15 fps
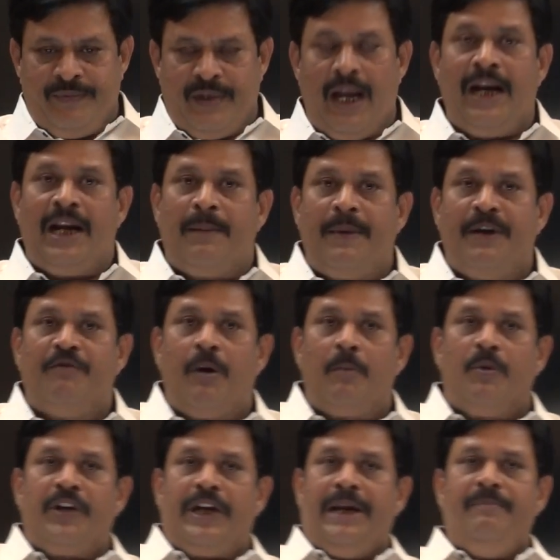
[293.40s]
I'll repeat one
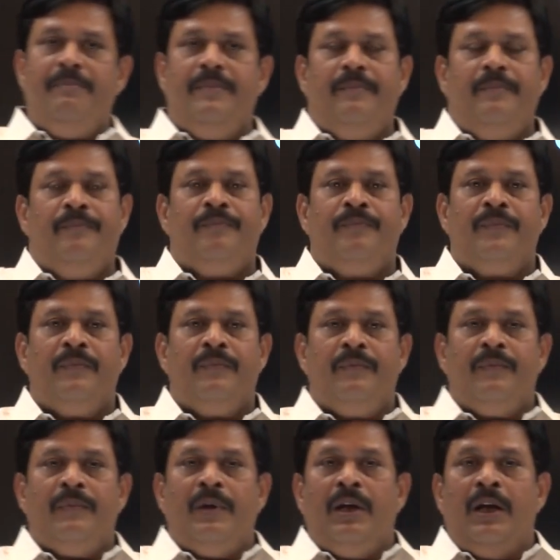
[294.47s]
more time.
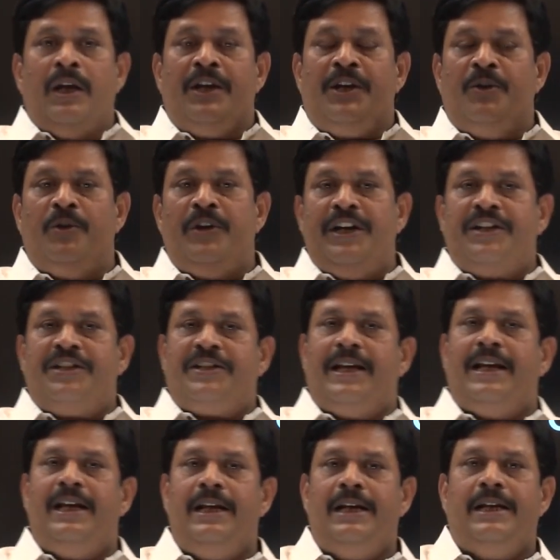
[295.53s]
Unit
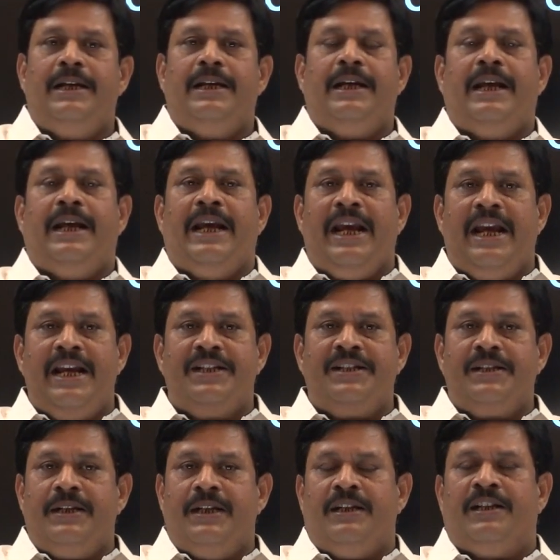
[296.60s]
cell
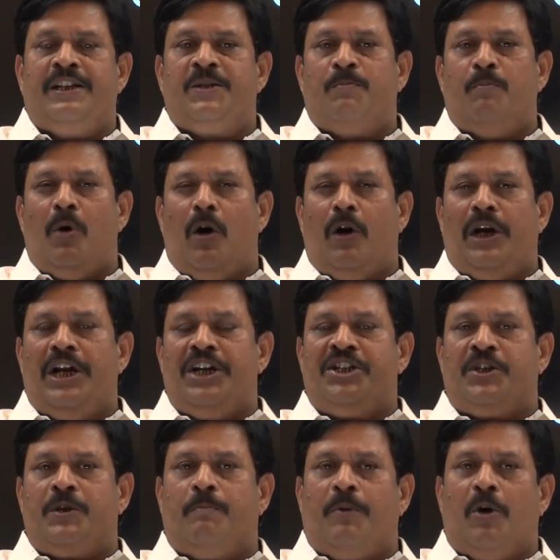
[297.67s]
is the
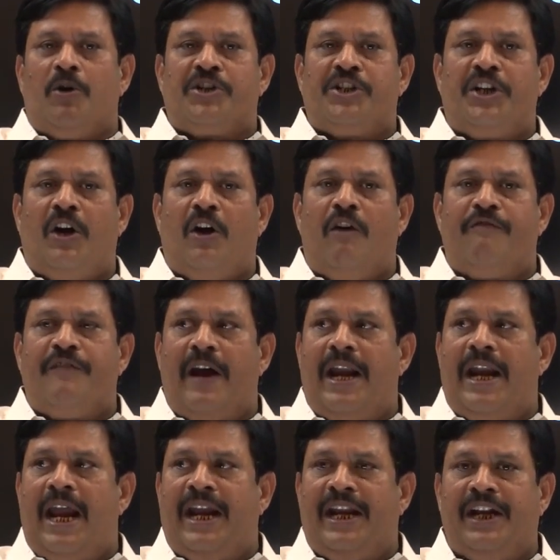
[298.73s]
smallest portion of
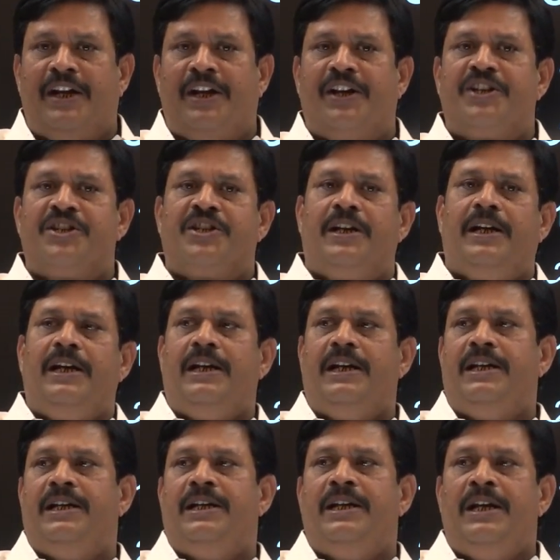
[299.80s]
an ionic crystal,
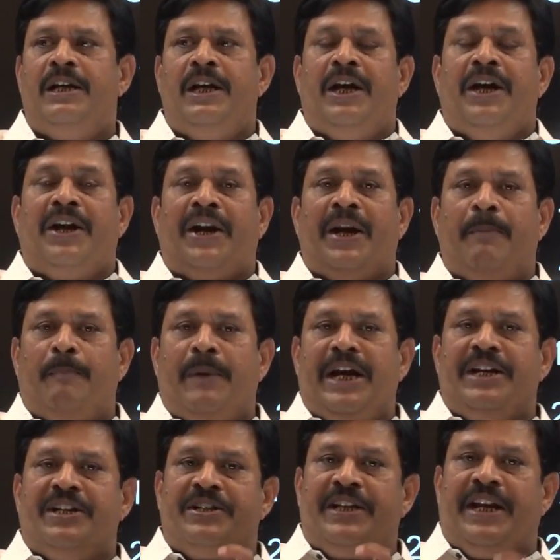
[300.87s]
repeats